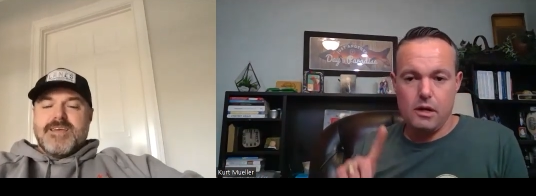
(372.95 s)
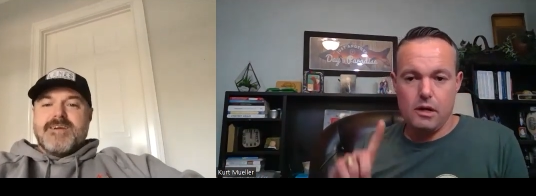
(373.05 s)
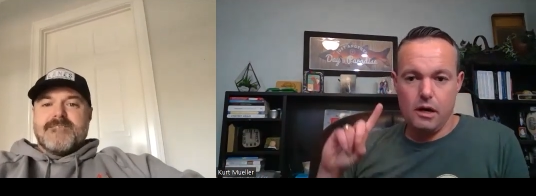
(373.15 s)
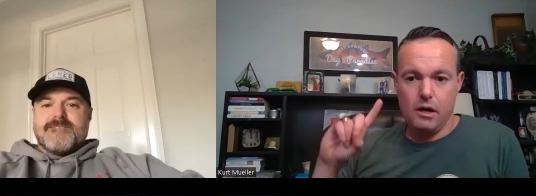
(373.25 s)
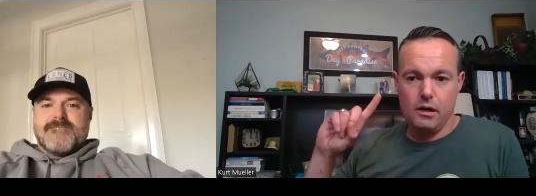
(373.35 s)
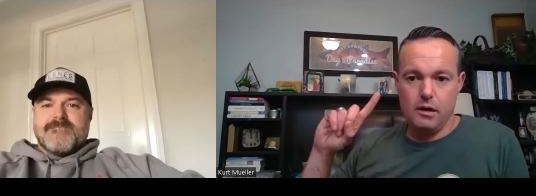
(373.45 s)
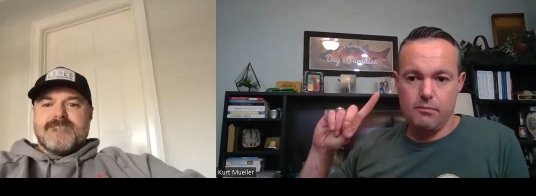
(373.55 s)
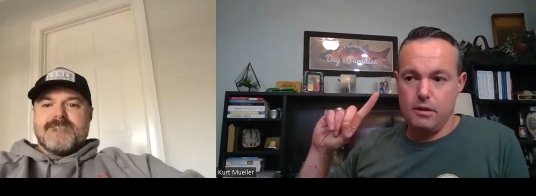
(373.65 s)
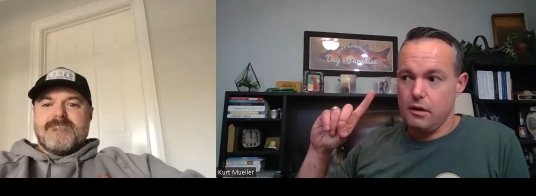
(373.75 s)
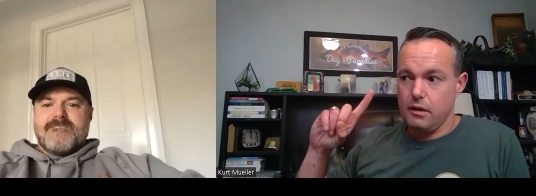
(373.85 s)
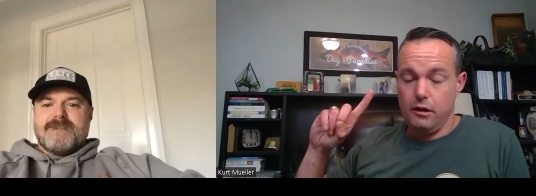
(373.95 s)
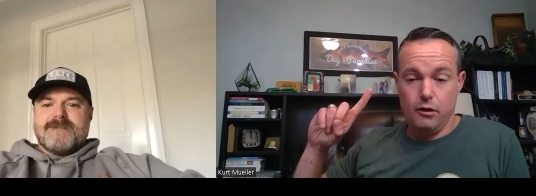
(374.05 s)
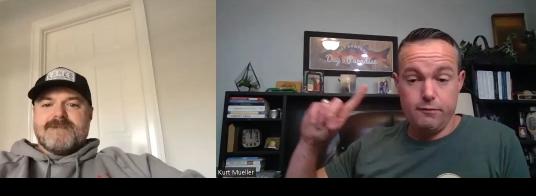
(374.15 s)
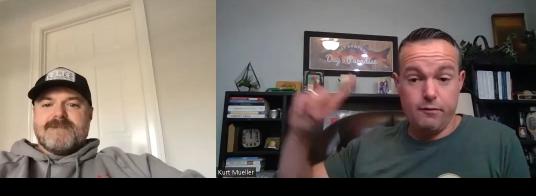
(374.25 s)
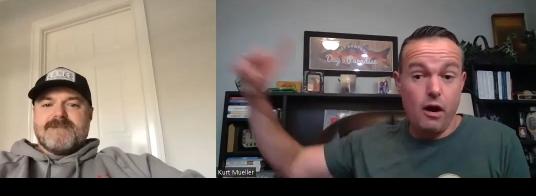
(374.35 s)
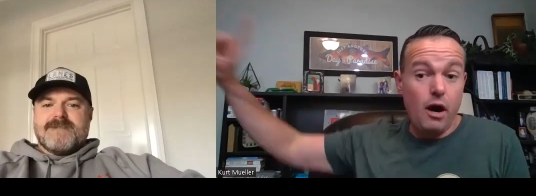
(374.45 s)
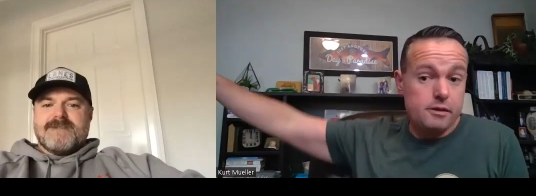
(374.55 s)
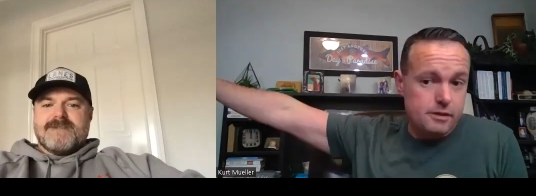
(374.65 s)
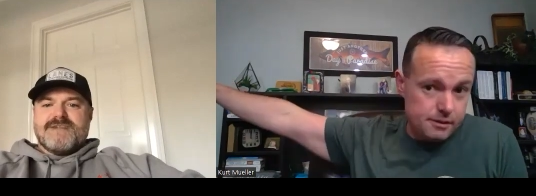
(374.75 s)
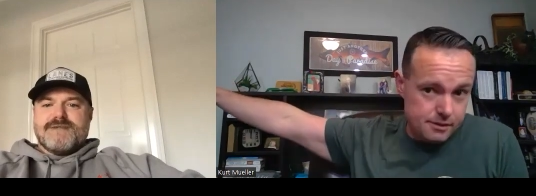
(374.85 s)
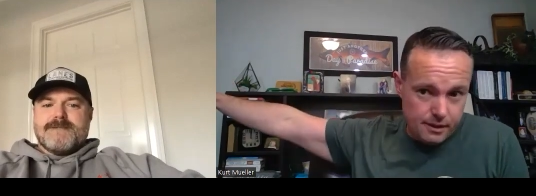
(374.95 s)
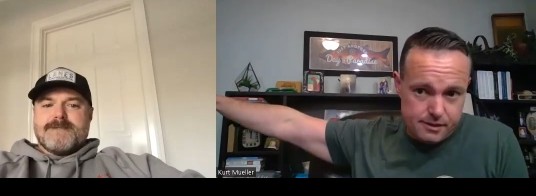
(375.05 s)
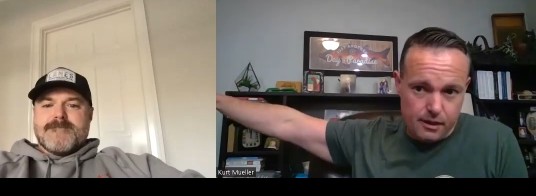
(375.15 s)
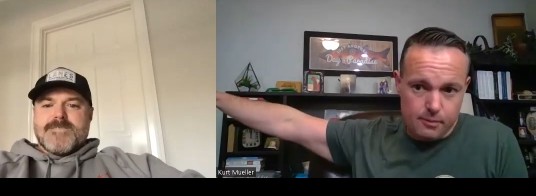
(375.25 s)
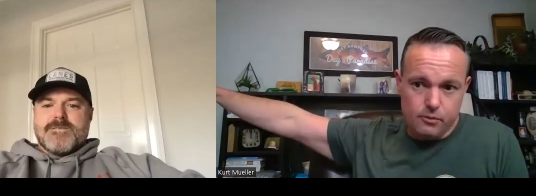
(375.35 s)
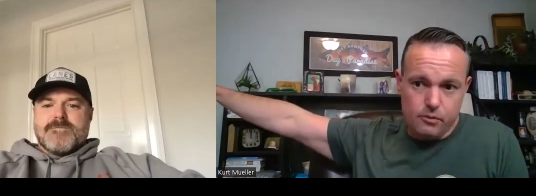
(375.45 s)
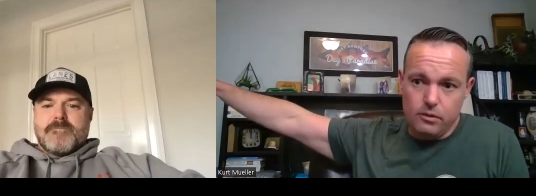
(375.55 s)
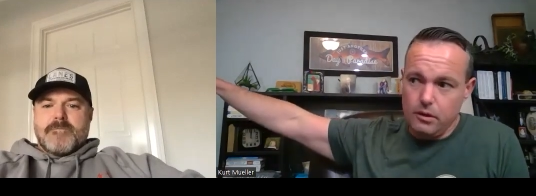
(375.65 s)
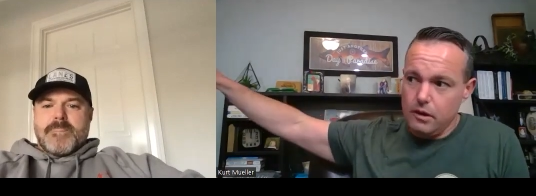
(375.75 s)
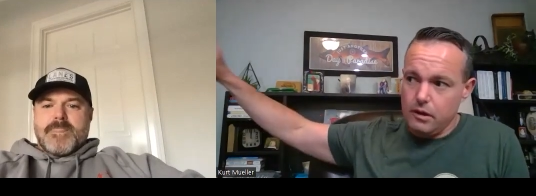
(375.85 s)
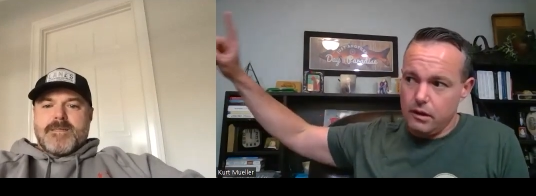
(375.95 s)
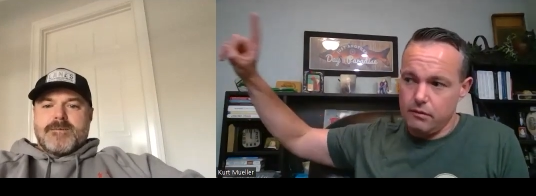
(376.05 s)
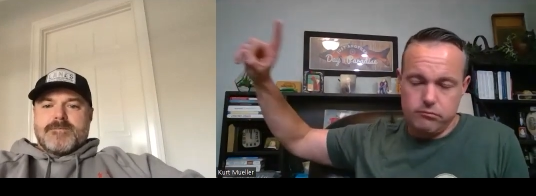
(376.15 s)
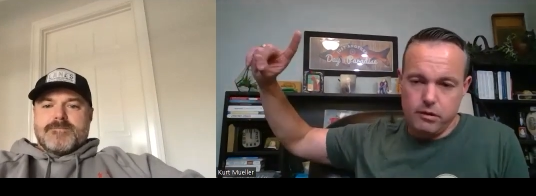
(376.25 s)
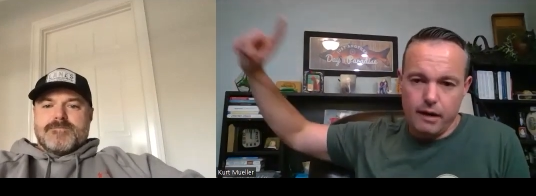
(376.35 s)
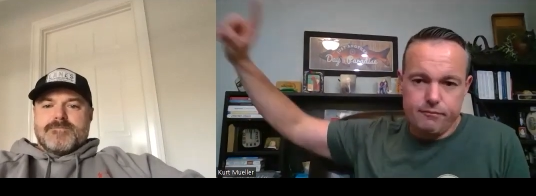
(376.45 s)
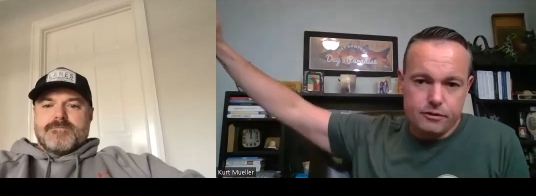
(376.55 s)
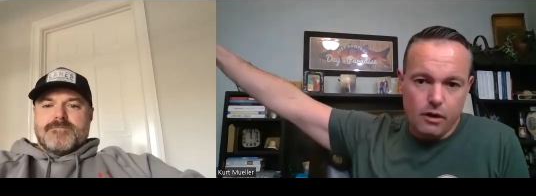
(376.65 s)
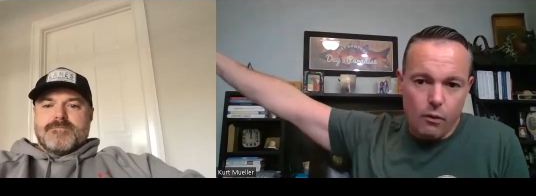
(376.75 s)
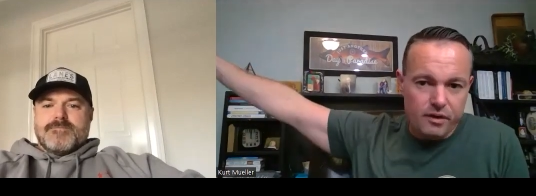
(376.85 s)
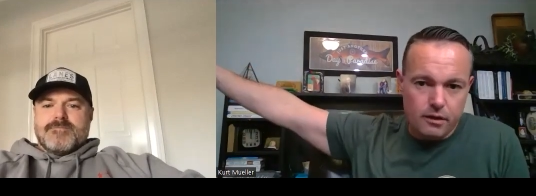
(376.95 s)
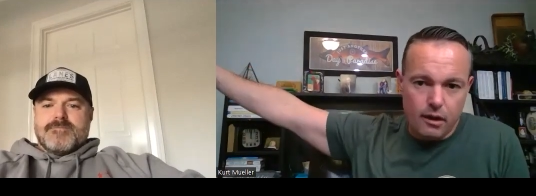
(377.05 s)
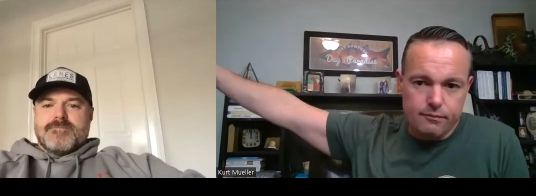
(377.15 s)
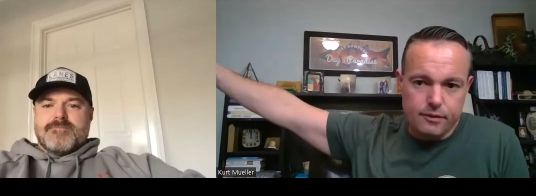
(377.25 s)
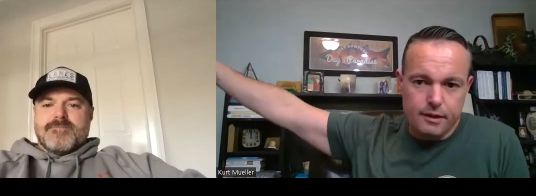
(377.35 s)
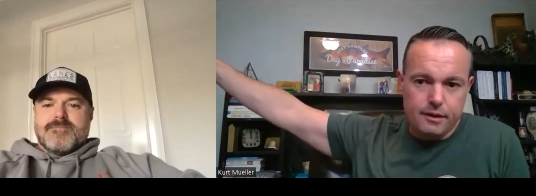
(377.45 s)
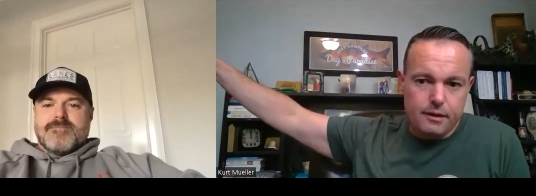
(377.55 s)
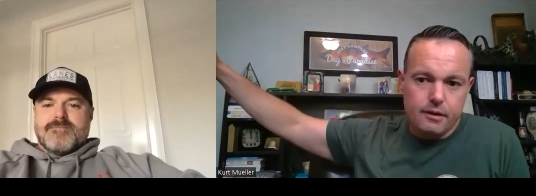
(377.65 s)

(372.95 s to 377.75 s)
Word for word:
Speaker 1: Yeah. Um, you know, for us, as an example, I, I've just always loved it.